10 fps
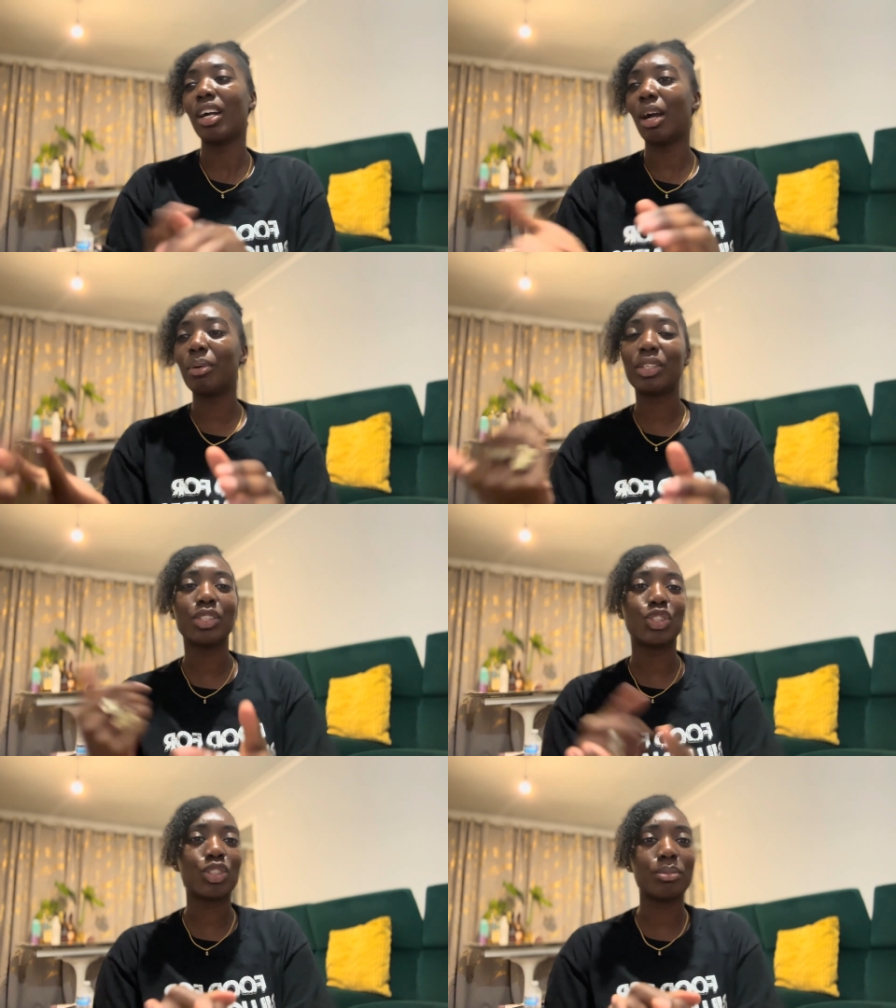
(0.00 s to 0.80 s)
I went on
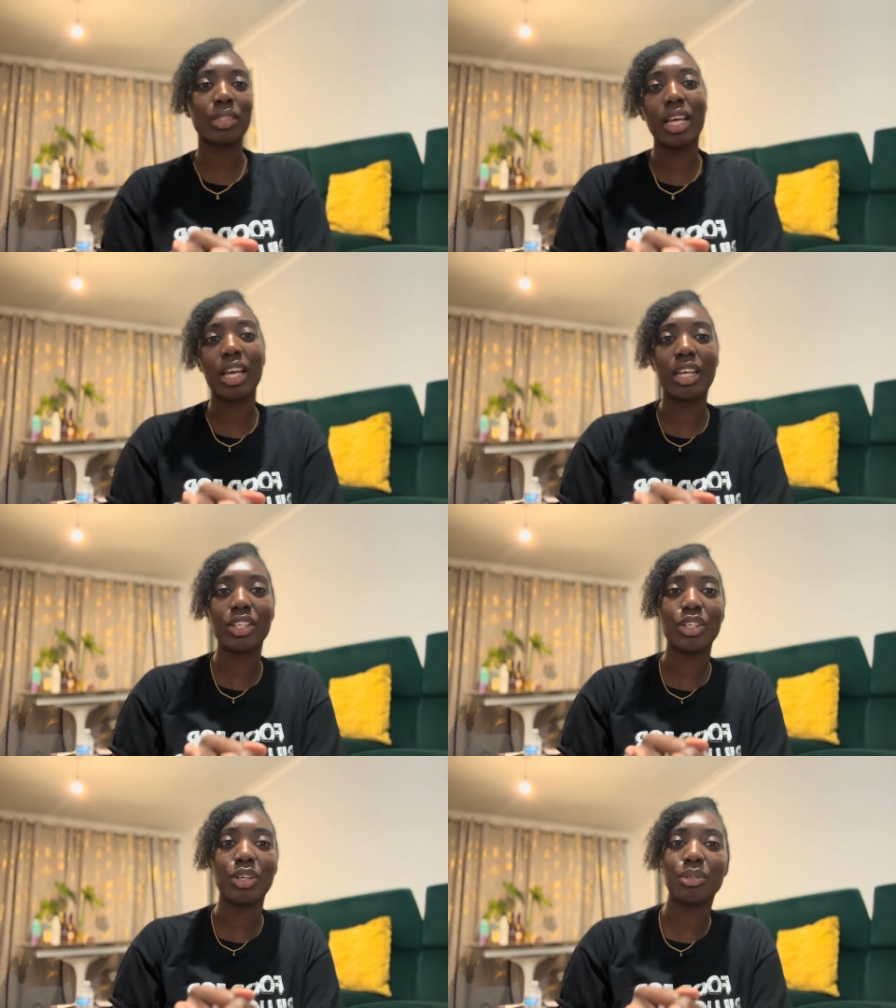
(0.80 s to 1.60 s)
a trip there,
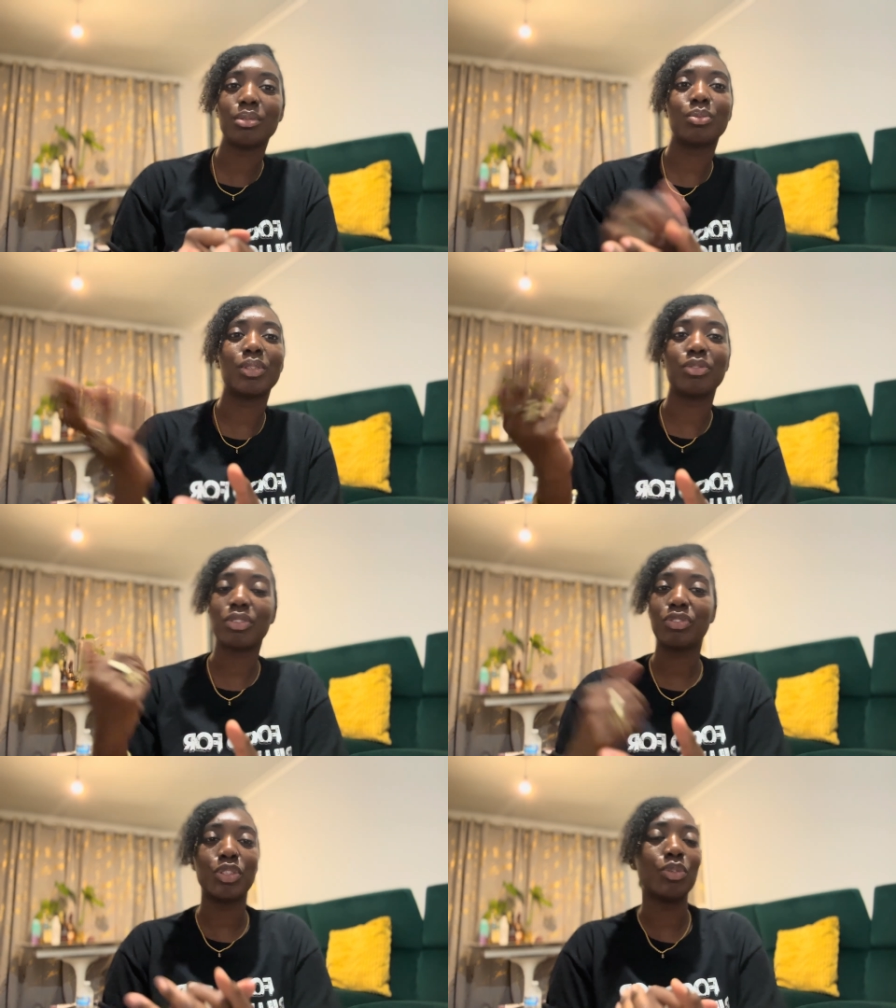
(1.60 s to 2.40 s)
it was with
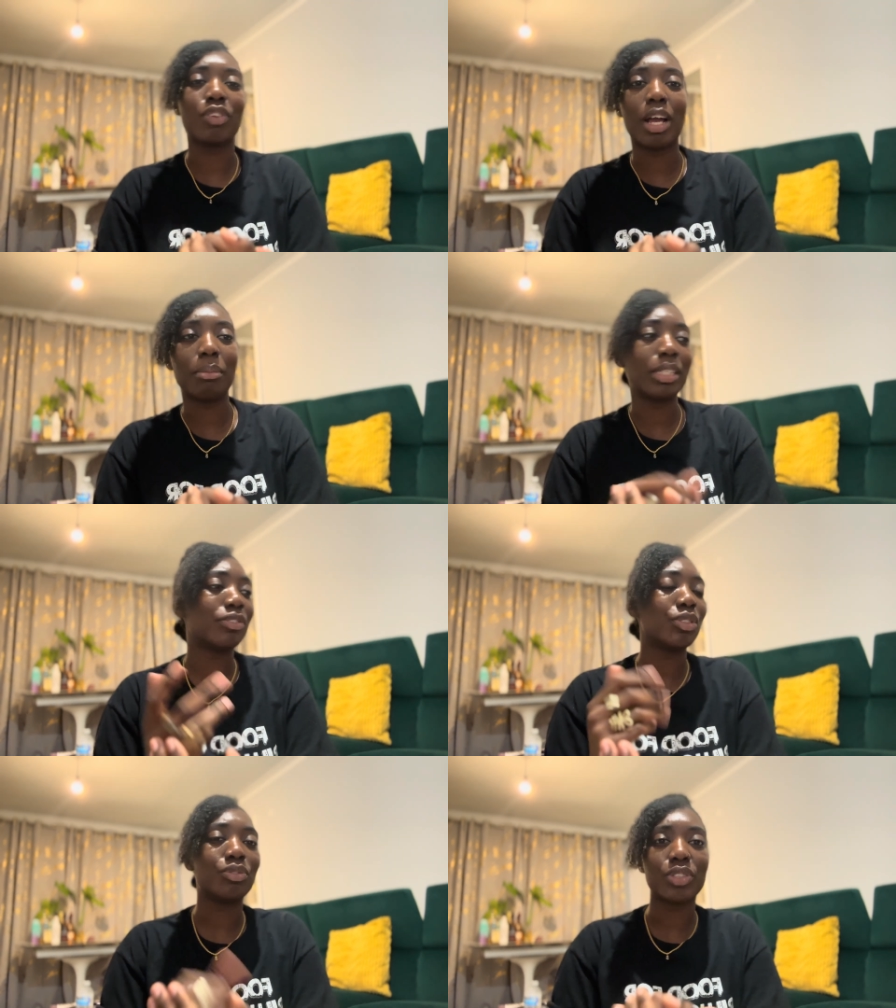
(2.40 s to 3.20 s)
a few family,
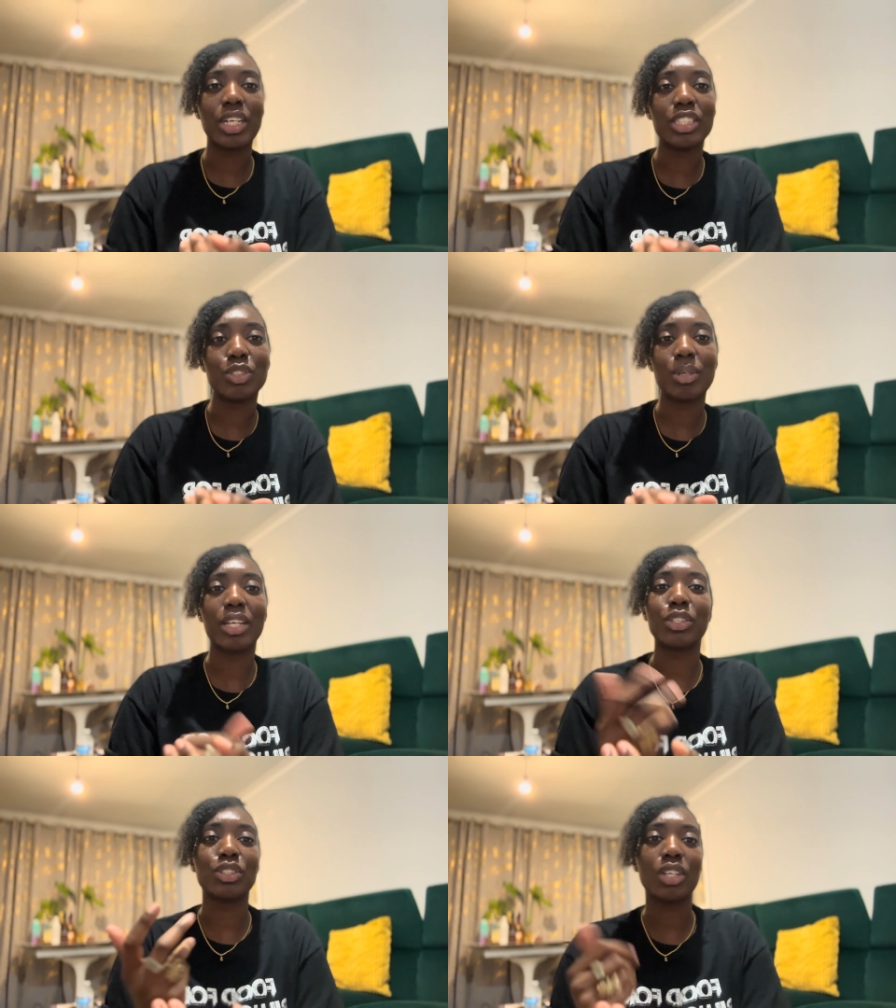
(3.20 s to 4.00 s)
few friends, we had
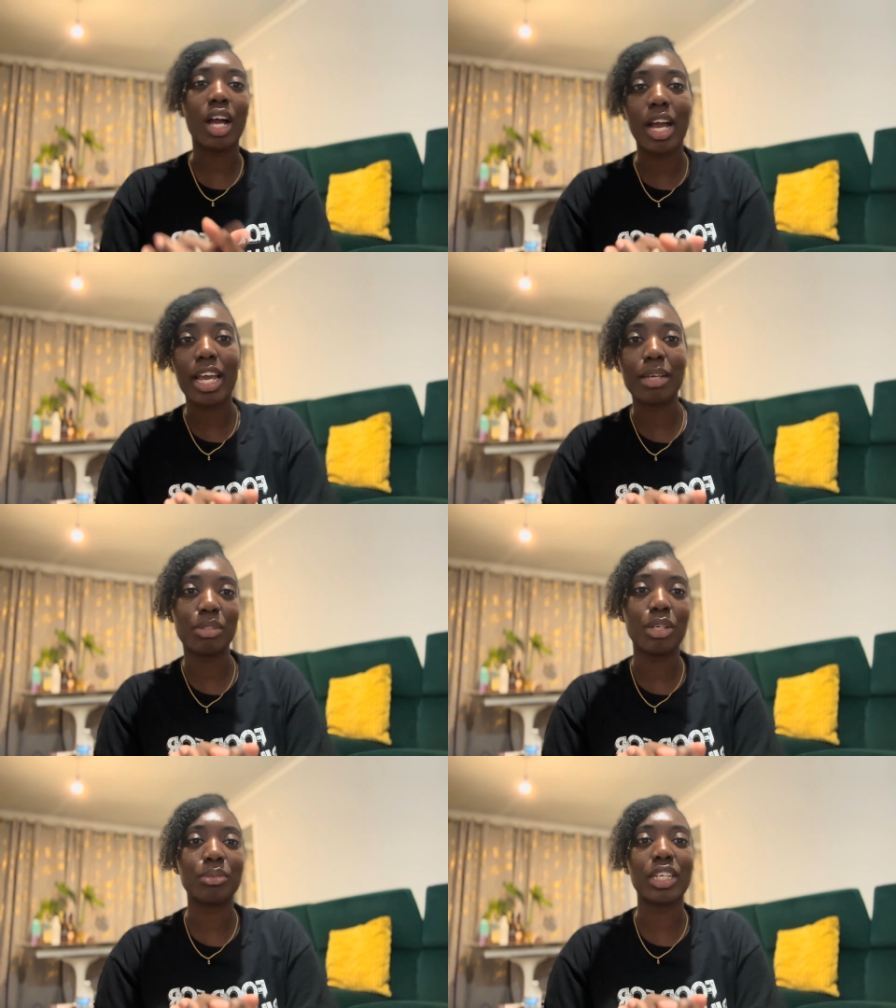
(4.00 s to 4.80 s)
a good time. You
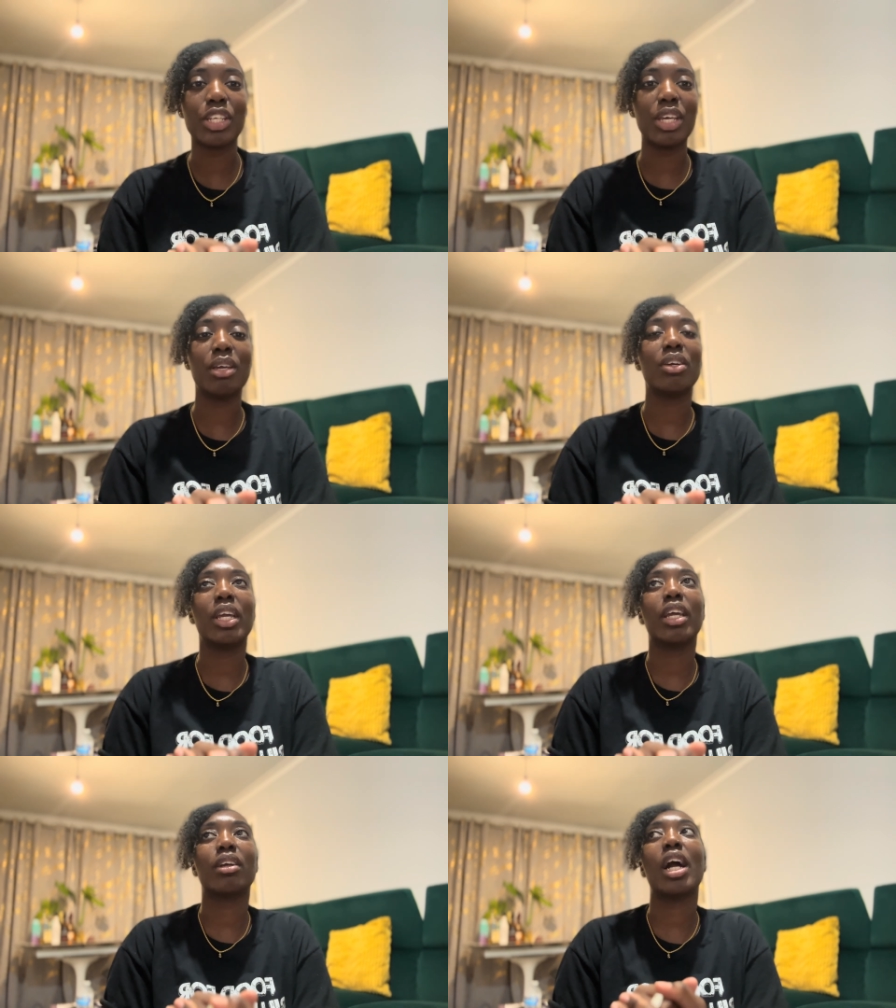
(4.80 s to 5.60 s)
know what I'm saying?
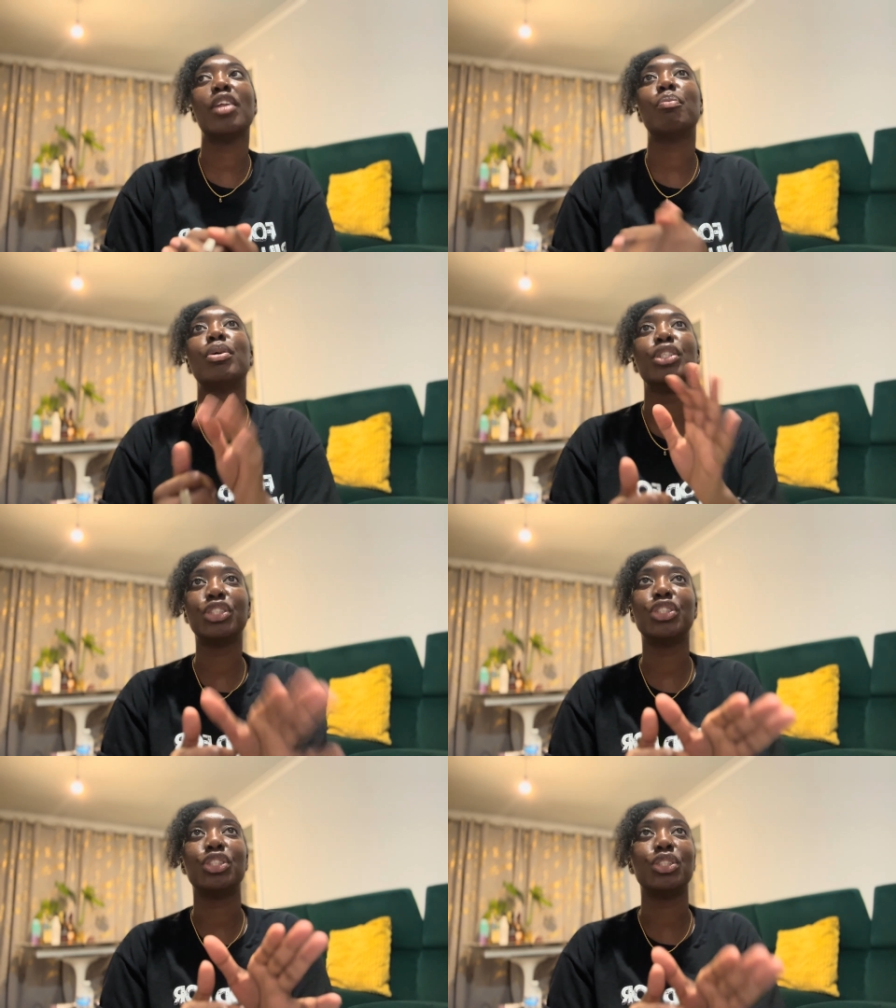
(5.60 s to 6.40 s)
It kind of
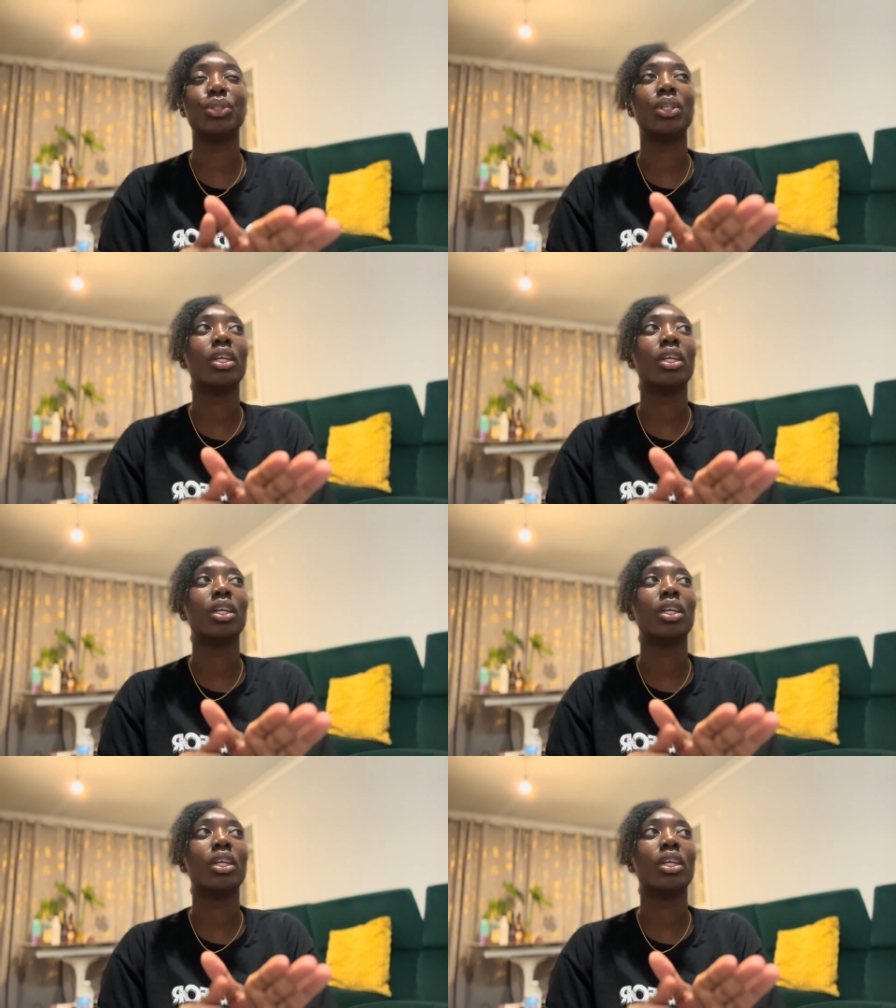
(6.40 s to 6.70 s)
pushes you